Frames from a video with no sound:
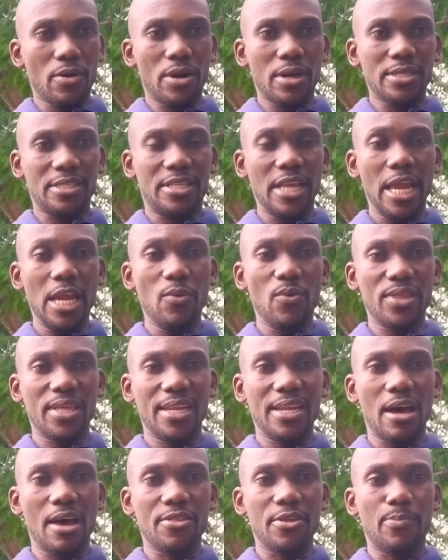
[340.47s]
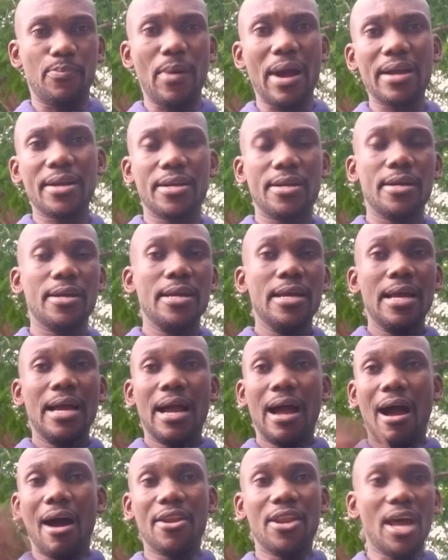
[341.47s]
staying with another buck,
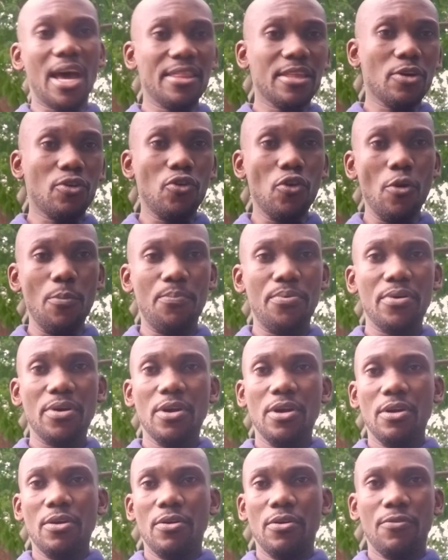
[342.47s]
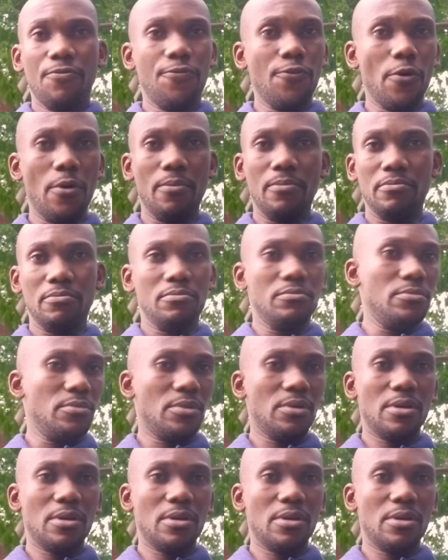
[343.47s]
another group from